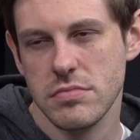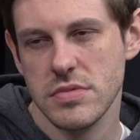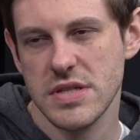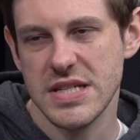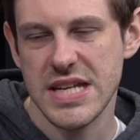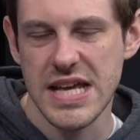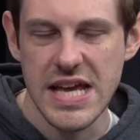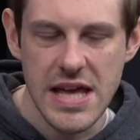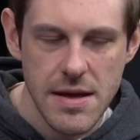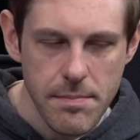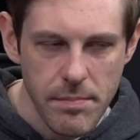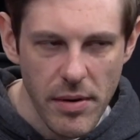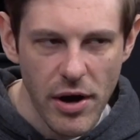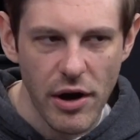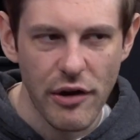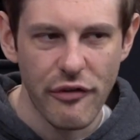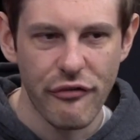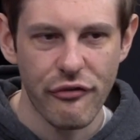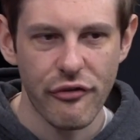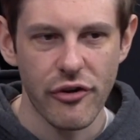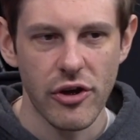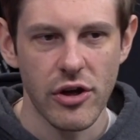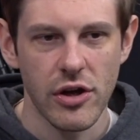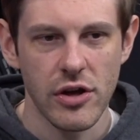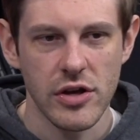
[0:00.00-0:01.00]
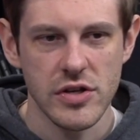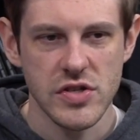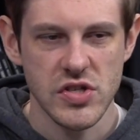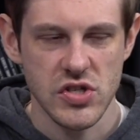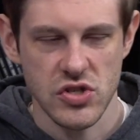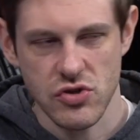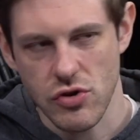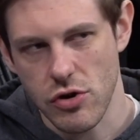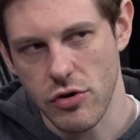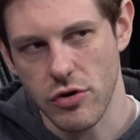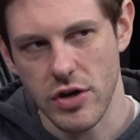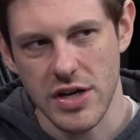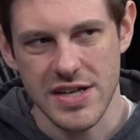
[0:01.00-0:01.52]
debuffer,
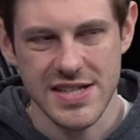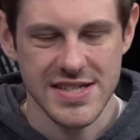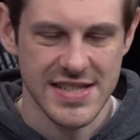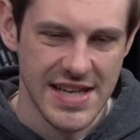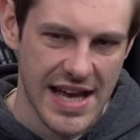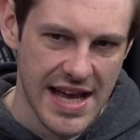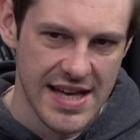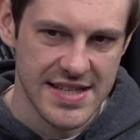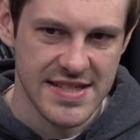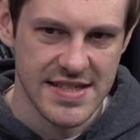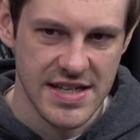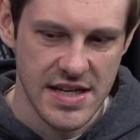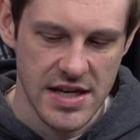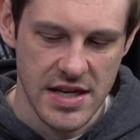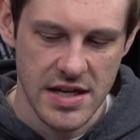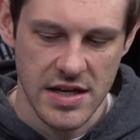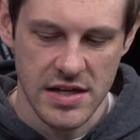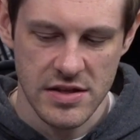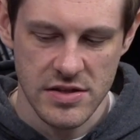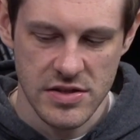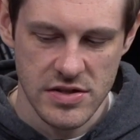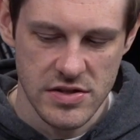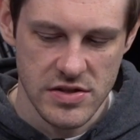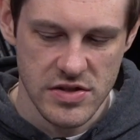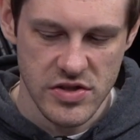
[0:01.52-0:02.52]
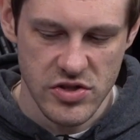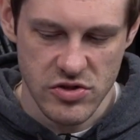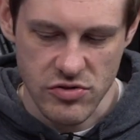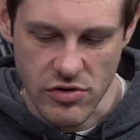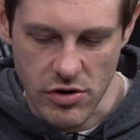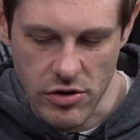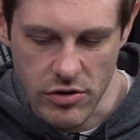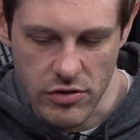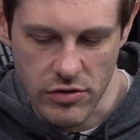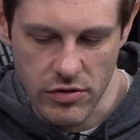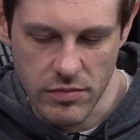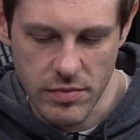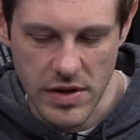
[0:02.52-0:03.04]
stroke assassin,
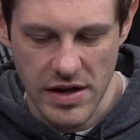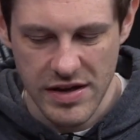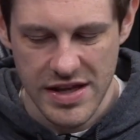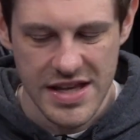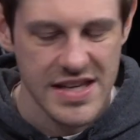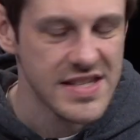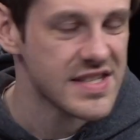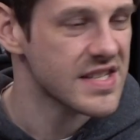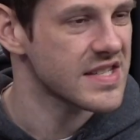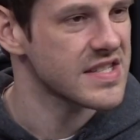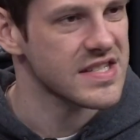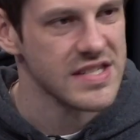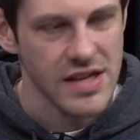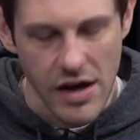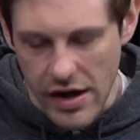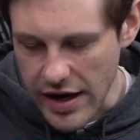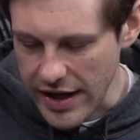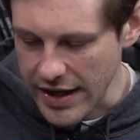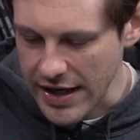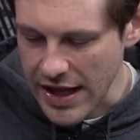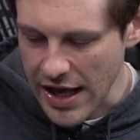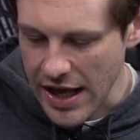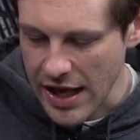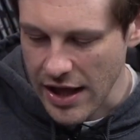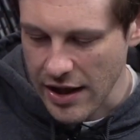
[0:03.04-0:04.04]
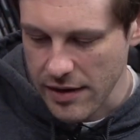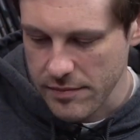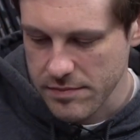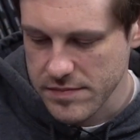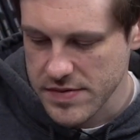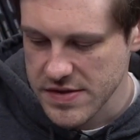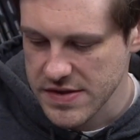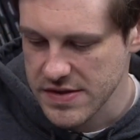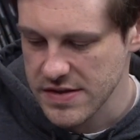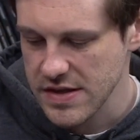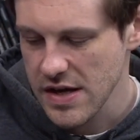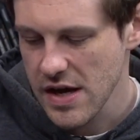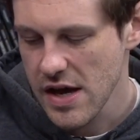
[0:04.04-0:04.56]
stroke. He's a
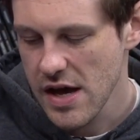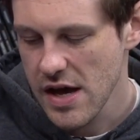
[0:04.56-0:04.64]
Synapse.